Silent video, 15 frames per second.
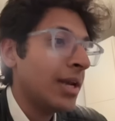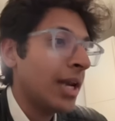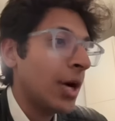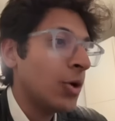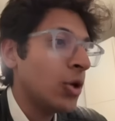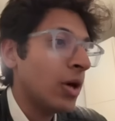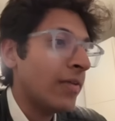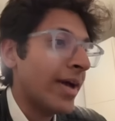now
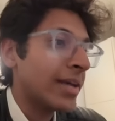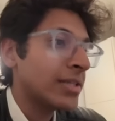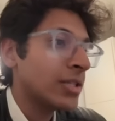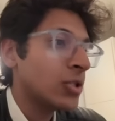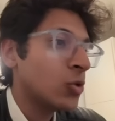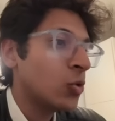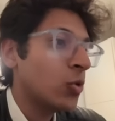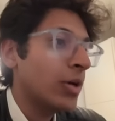you have
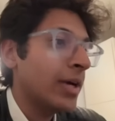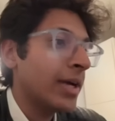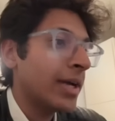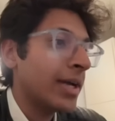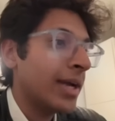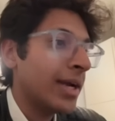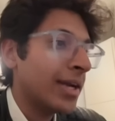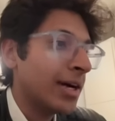access to
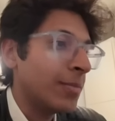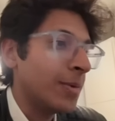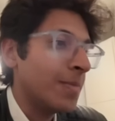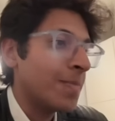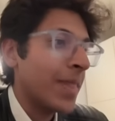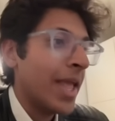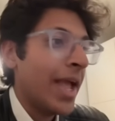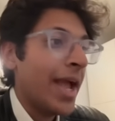GitHub
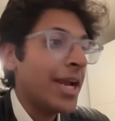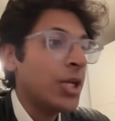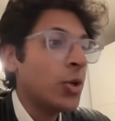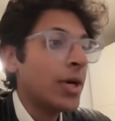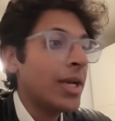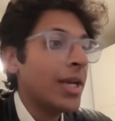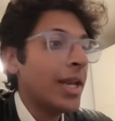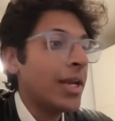and you
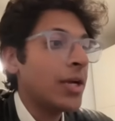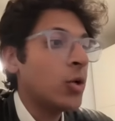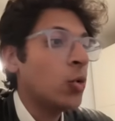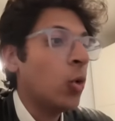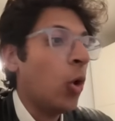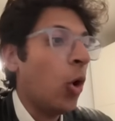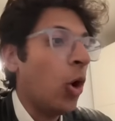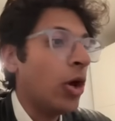can
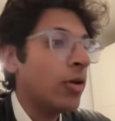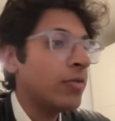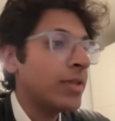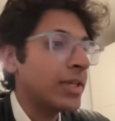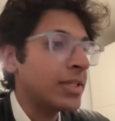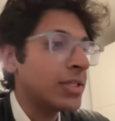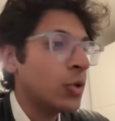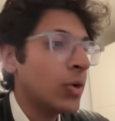do all of
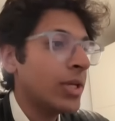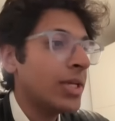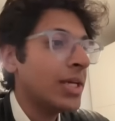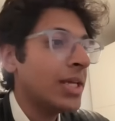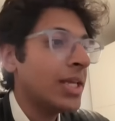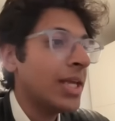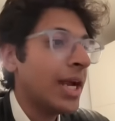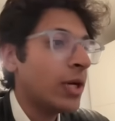this. You can
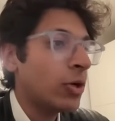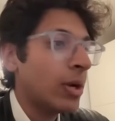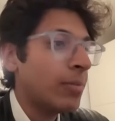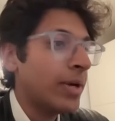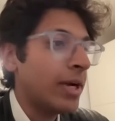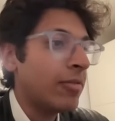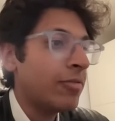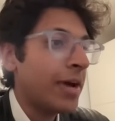create or
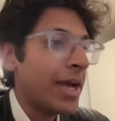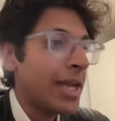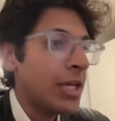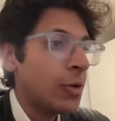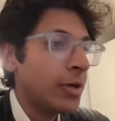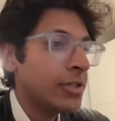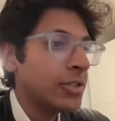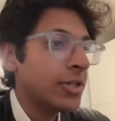update file,
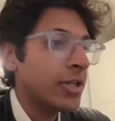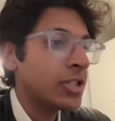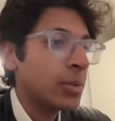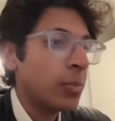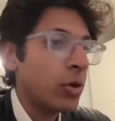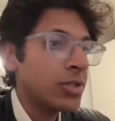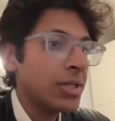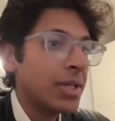you can search
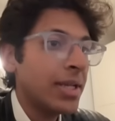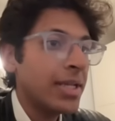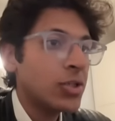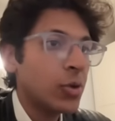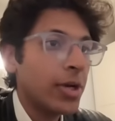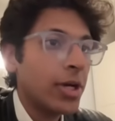repositories, you